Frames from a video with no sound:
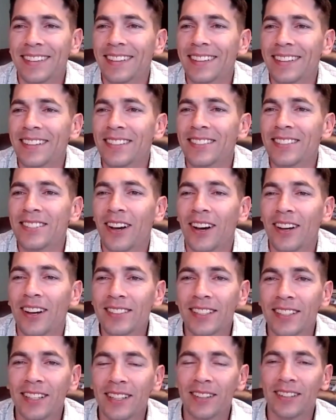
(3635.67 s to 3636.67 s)
So I'll
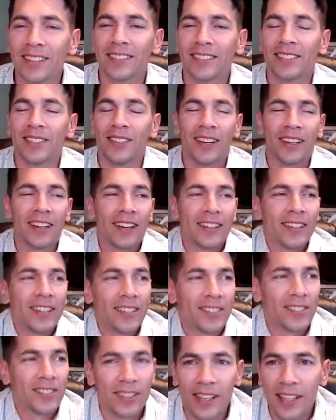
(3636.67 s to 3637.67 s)
tell you. So
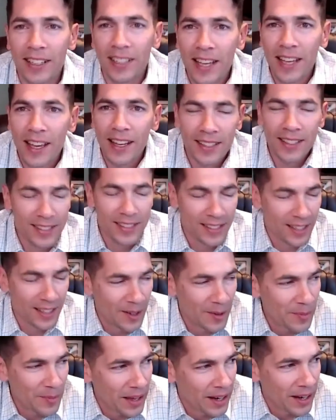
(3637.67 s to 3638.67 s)
yesterday, Dan,
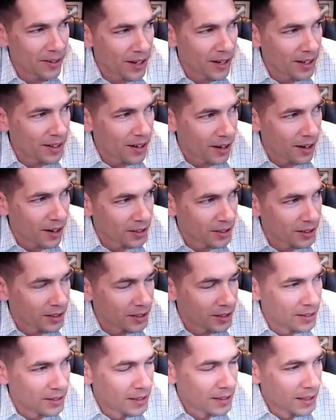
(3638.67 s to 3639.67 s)
I read an
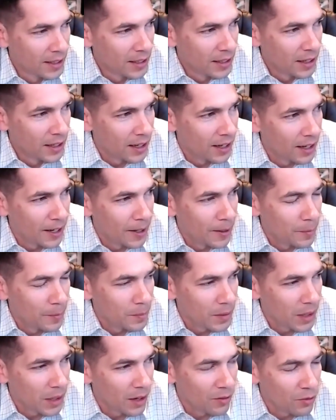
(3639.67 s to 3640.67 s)
article
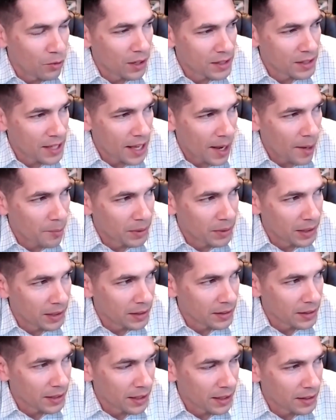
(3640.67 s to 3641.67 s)
of what's
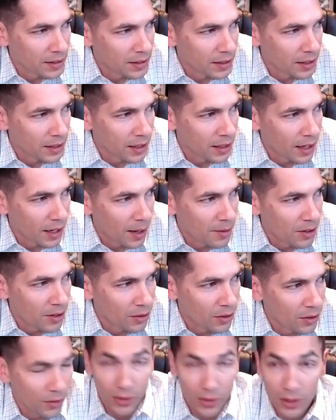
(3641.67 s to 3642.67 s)
happening. And I
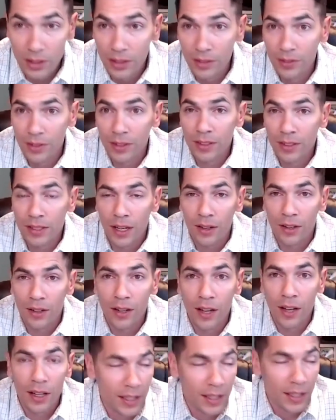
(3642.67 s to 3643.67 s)
don't know if you live here in town or
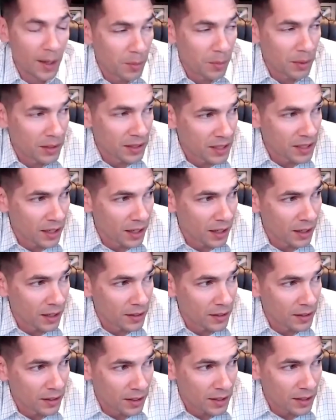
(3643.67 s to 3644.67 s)
not, Dan, but
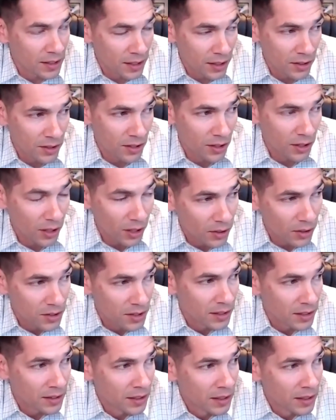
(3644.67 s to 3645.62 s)
the casinos are closing.